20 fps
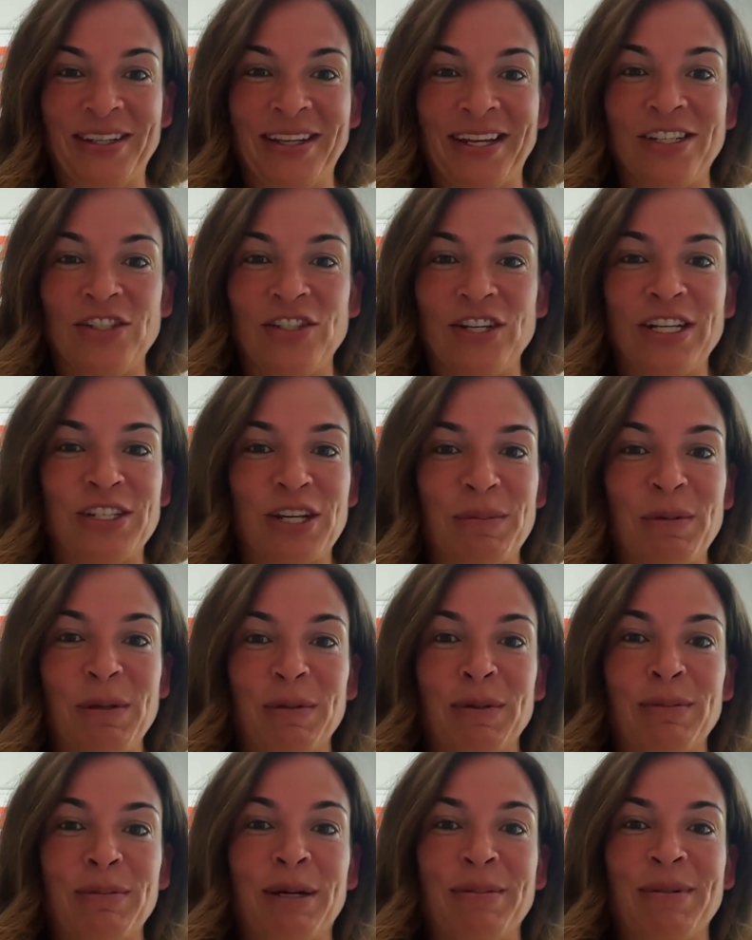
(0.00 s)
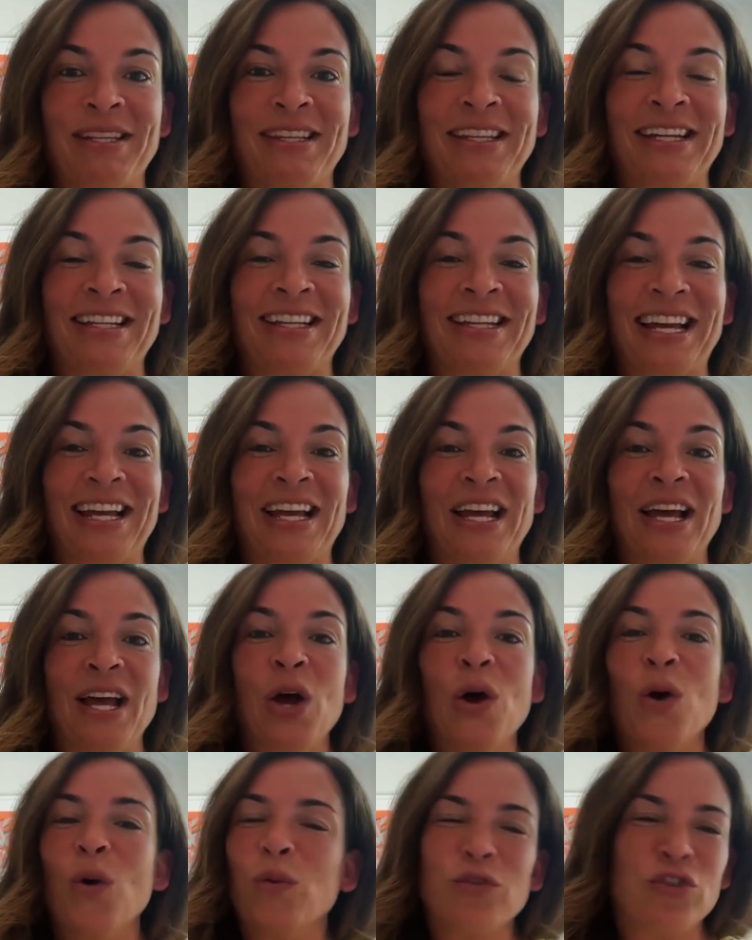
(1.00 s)
Like JJ, people probably think like
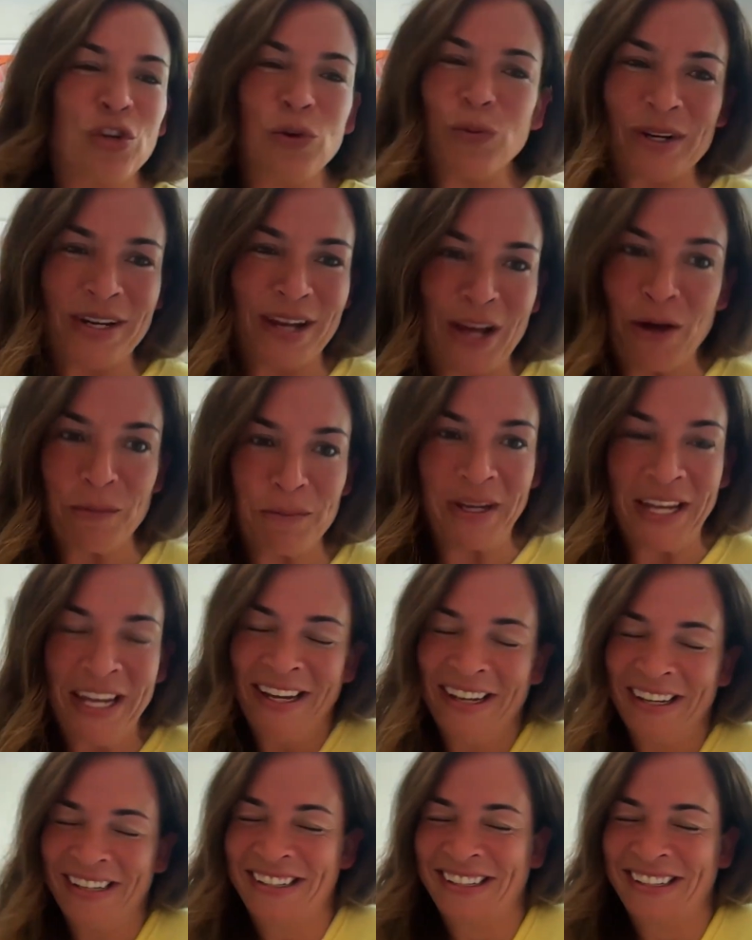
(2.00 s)
she wouldn't help me